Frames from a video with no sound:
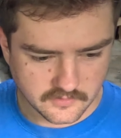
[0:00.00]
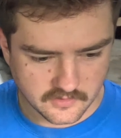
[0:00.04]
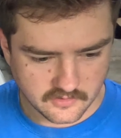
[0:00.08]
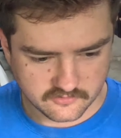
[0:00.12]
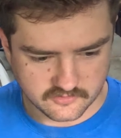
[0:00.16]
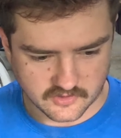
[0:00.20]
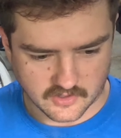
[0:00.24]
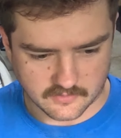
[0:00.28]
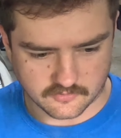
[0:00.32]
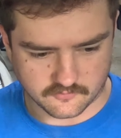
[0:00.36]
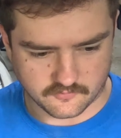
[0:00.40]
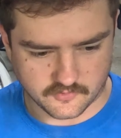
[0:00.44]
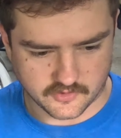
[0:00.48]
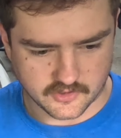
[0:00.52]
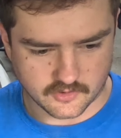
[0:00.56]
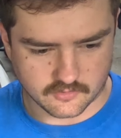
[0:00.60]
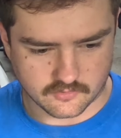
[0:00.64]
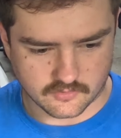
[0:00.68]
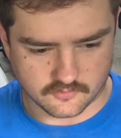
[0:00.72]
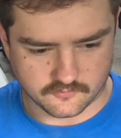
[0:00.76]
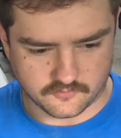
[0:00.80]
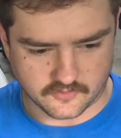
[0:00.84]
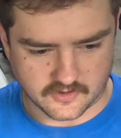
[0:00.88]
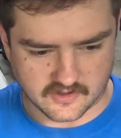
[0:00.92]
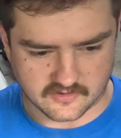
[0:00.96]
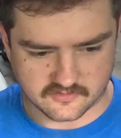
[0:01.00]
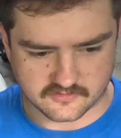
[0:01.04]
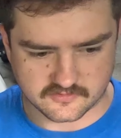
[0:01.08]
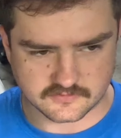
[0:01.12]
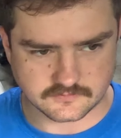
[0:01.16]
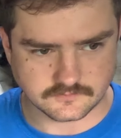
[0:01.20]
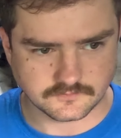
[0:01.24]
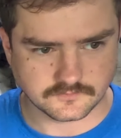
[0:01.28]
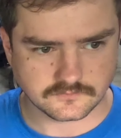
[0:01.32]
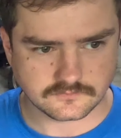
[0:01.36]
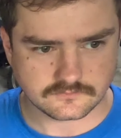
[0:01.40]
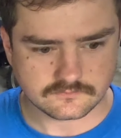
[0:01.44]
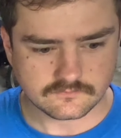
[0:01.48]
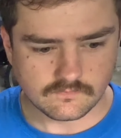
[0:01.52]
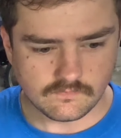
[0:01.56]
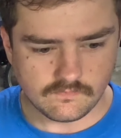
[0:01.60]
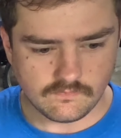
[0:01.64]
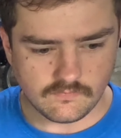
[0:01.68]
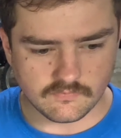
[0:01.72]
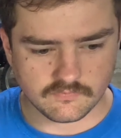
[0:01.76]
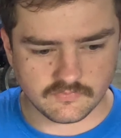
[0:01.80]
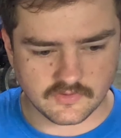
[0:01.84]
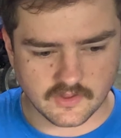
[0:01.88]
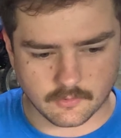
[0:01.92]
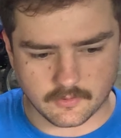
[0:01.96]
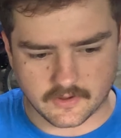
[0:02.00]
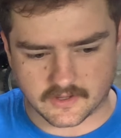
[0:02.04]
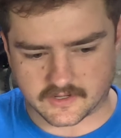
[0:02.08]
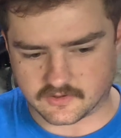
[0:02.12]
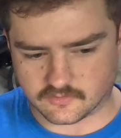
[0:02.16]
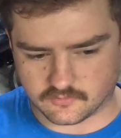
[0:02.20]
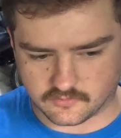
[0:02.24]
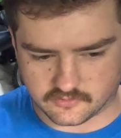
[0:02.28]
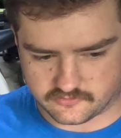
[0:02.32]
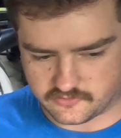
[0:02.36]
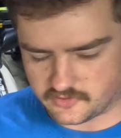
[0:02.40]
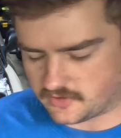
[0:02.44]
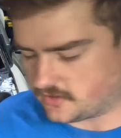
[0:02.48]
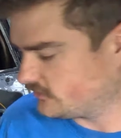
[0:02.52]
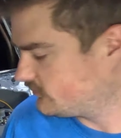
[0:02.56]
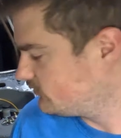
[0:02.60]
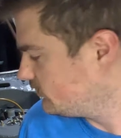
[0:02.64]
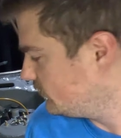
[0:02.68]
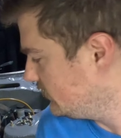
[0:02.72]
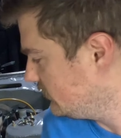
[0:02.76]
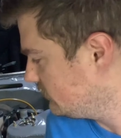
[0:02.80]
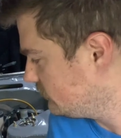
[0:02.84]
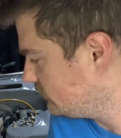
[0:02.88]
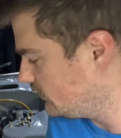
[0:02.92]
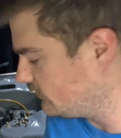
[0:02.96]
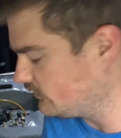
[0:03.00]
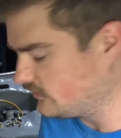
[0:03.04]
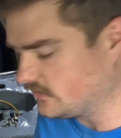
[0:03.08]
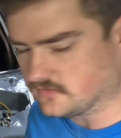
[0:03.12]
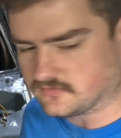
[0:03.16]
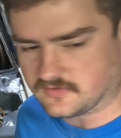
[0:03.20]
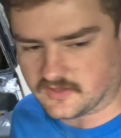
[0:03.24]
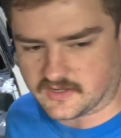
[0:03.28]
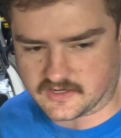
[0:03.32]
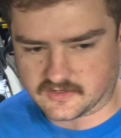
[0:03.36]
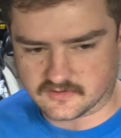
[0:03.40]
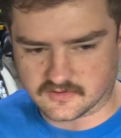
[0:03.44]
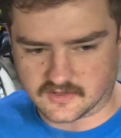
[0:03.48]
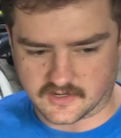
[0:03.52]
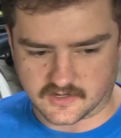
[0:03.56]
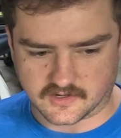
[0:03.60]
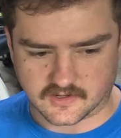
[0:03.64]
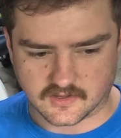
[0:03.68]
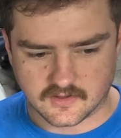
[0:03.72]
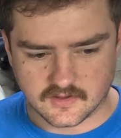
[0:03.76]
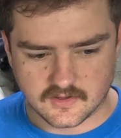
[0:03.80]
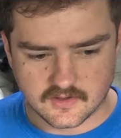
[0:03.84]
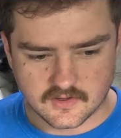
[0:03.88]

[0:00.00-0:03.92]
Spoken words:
start the video real fast. That way I can restart it, so when I start this I can like